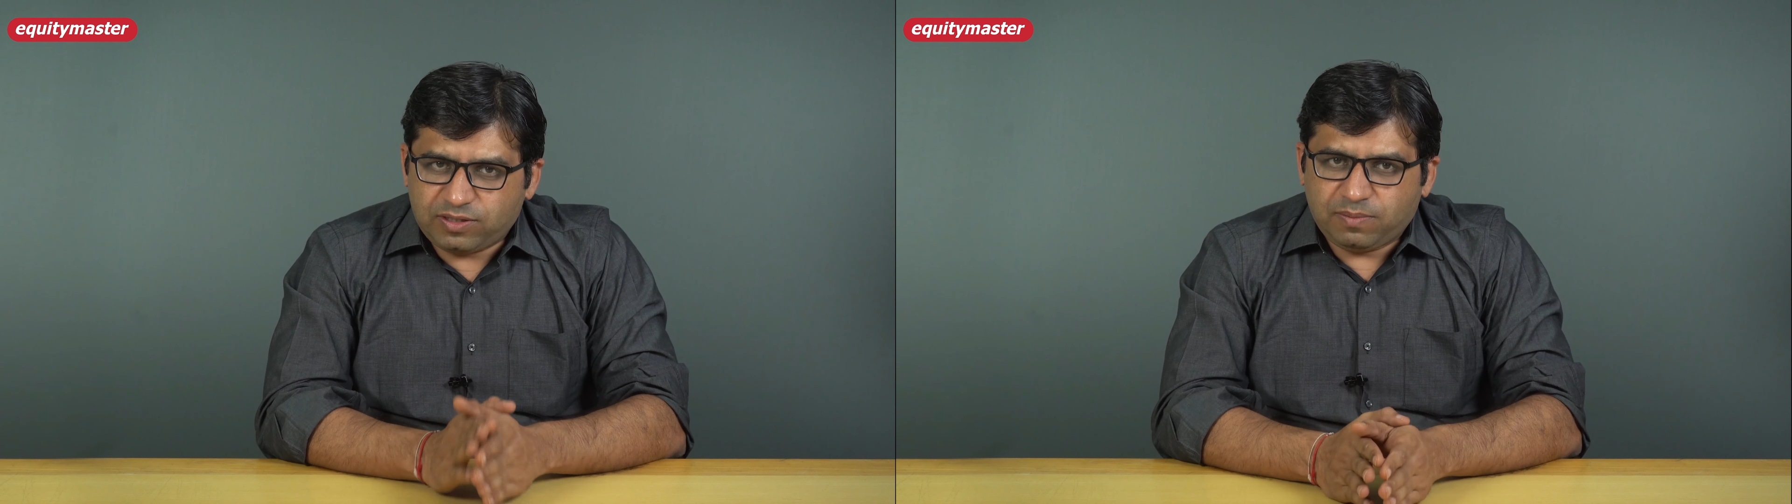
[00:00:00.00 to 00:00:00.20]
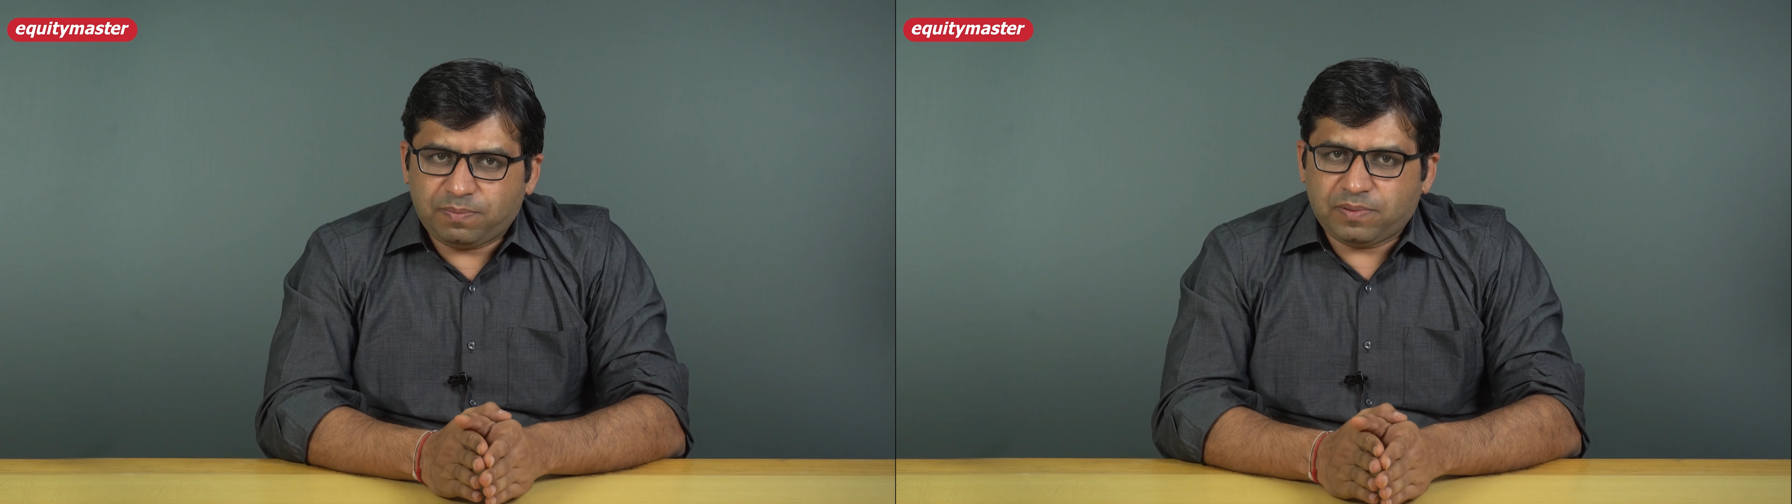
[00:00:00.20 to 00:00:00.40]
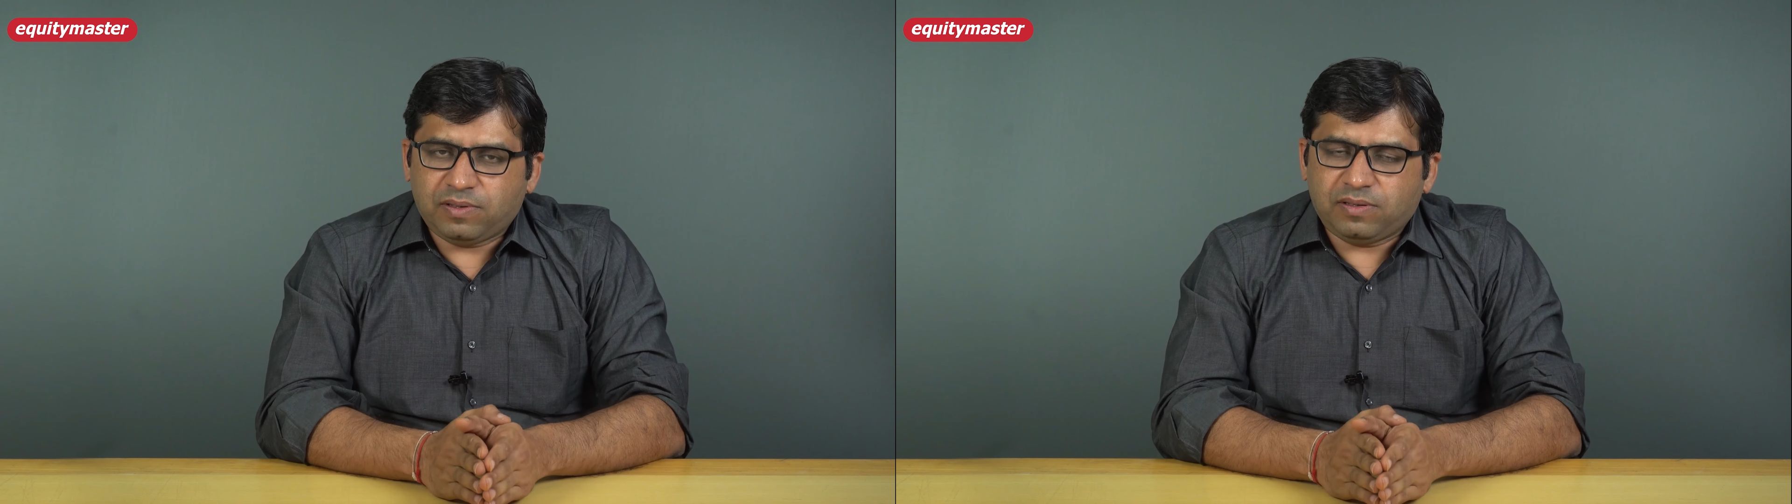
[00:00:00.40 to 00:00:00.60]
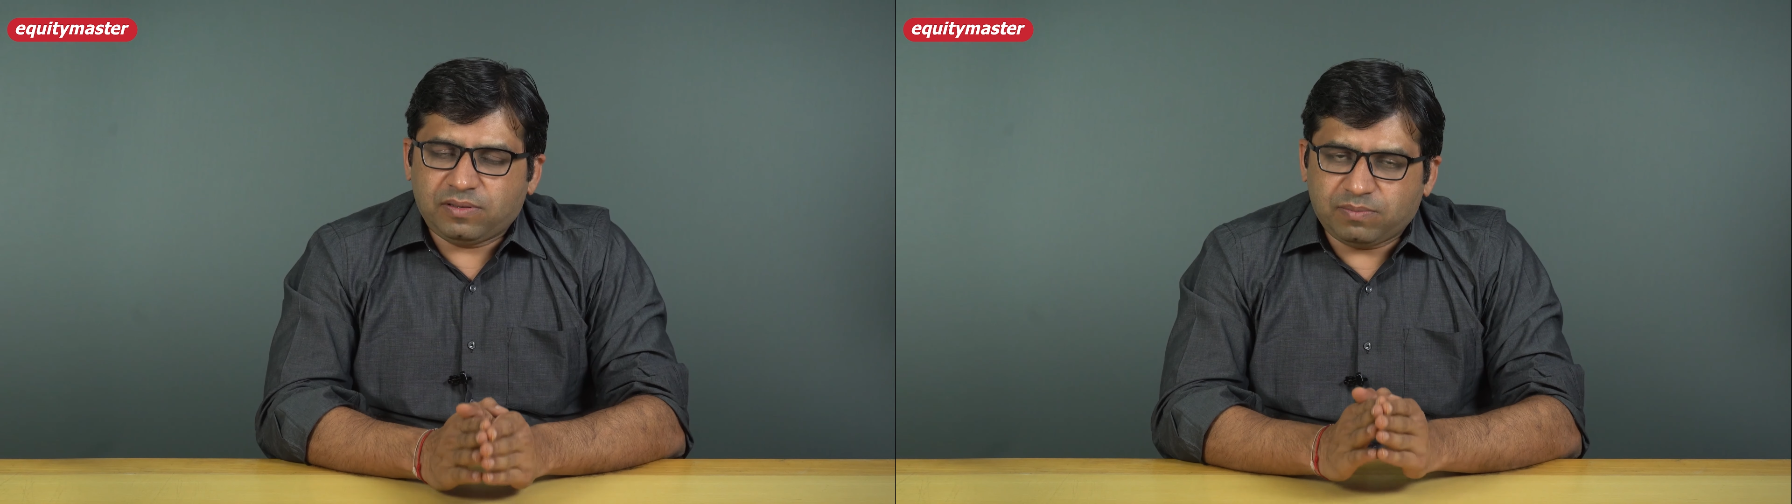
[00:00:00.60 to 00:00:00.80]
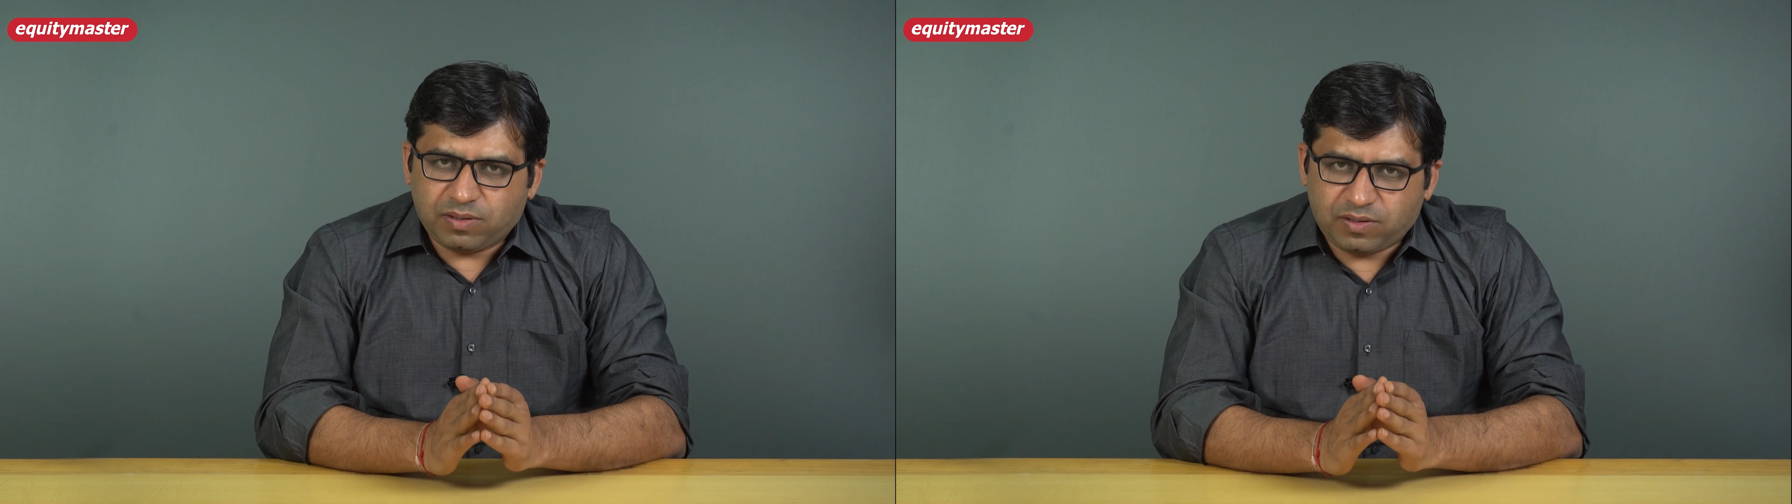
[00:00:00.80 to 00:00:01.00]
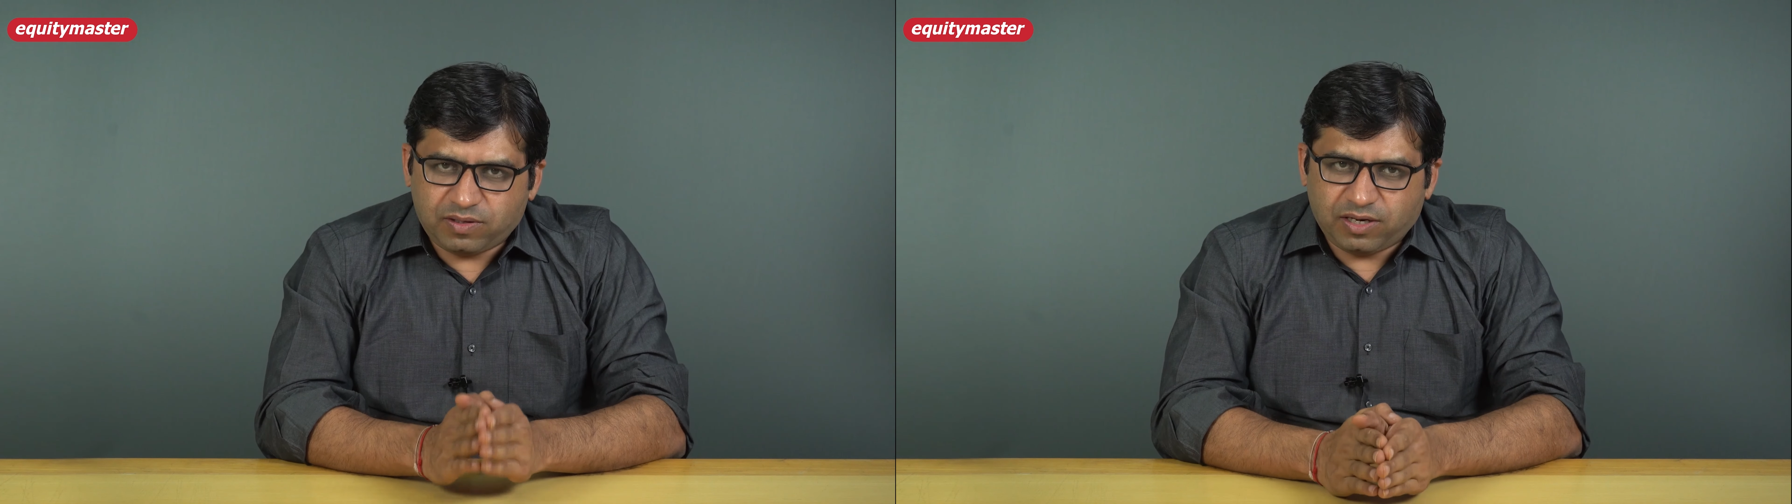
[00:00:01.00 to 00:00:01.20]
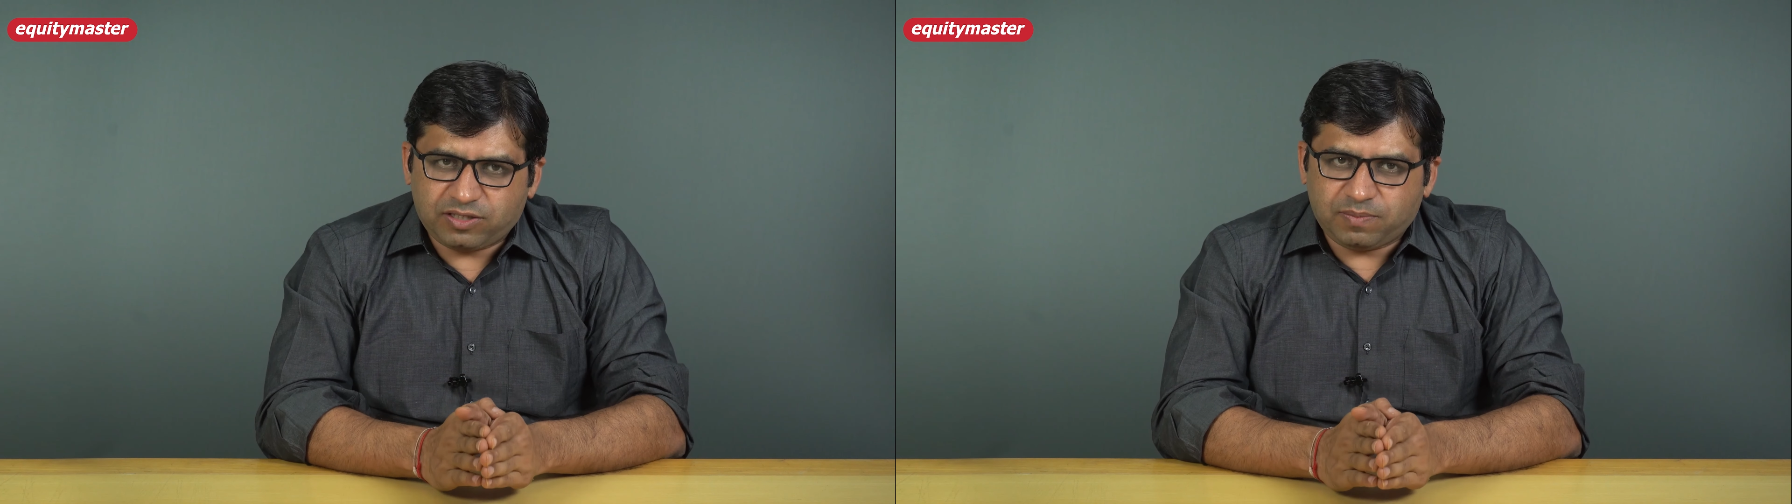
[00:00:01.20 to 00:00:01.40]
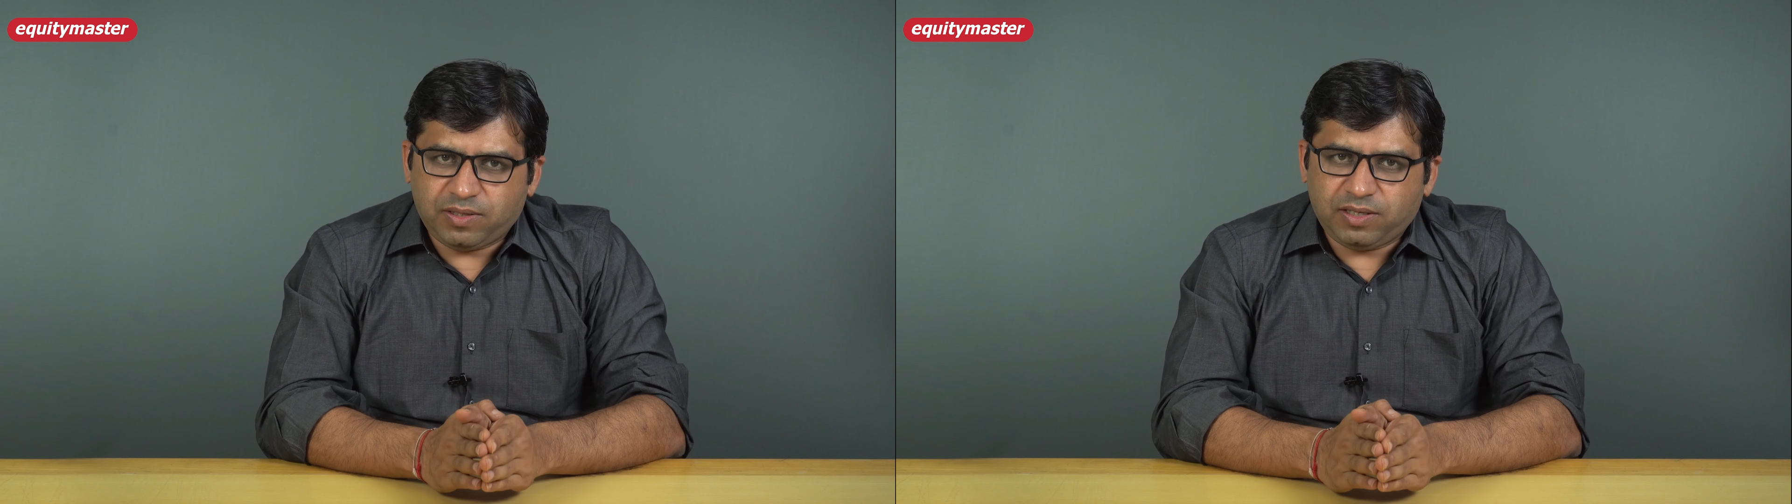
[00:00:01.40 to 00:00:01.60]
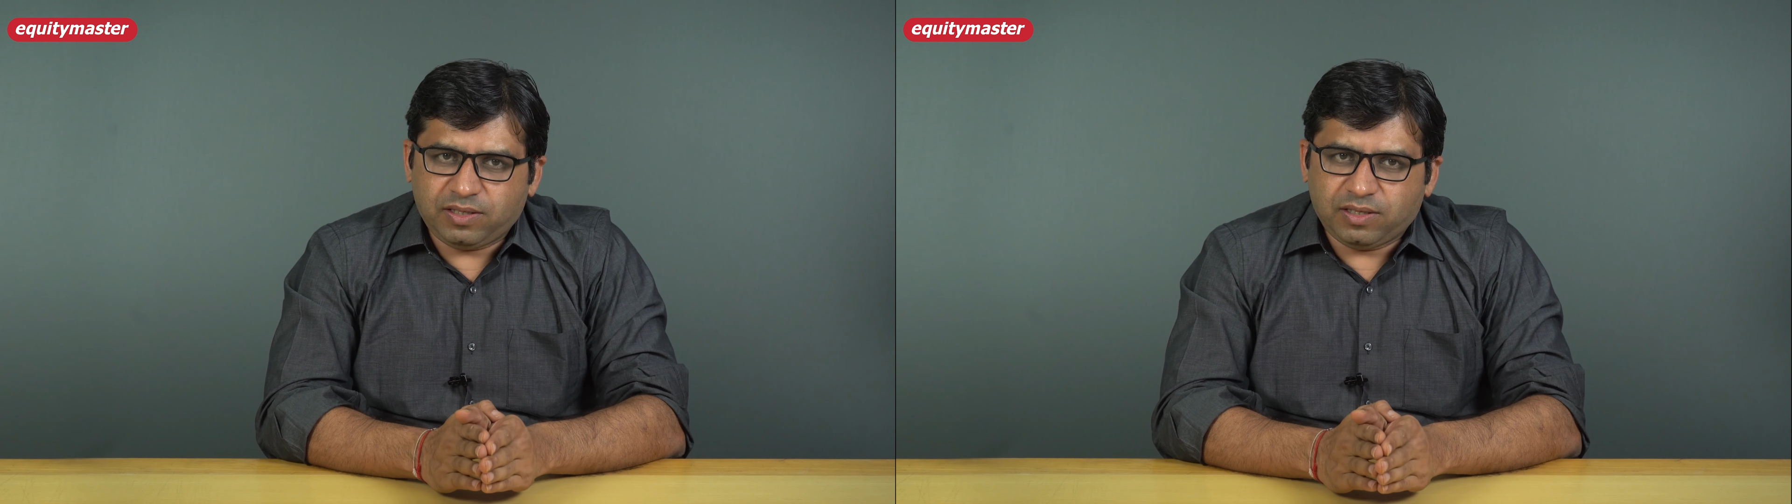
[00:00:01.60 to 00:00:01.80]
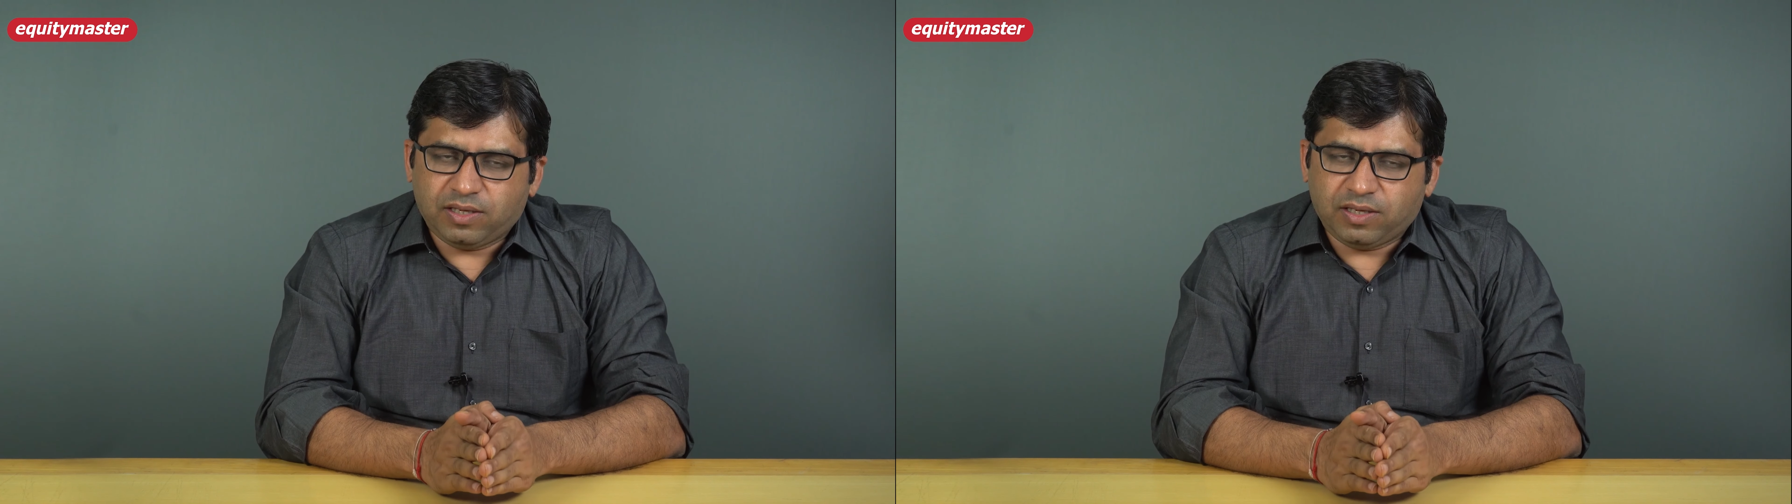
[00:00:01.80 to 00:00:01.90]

simple, but trust me,